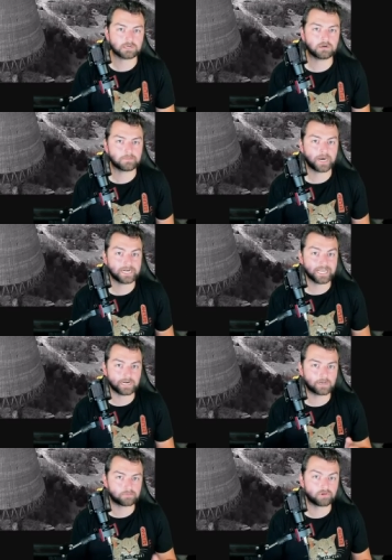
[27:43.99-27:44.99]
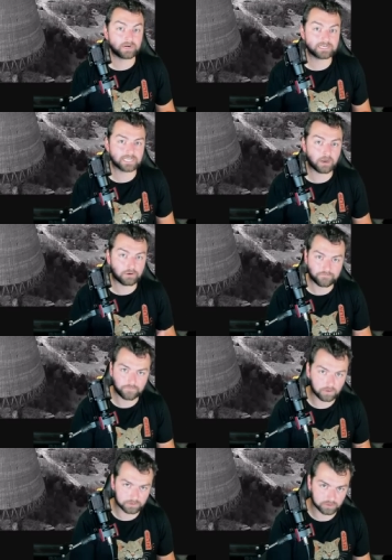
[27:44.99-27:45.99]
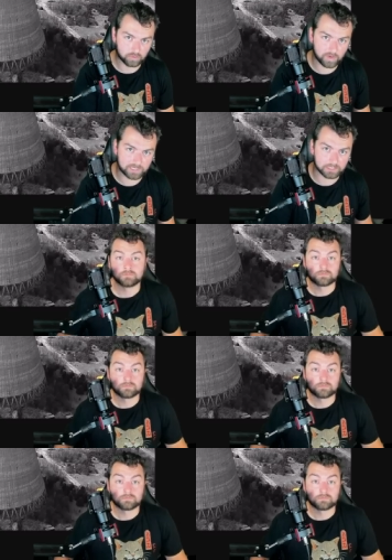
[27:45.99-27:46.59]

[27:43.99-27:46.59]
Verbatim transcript: turbine ended up running down far too quickly.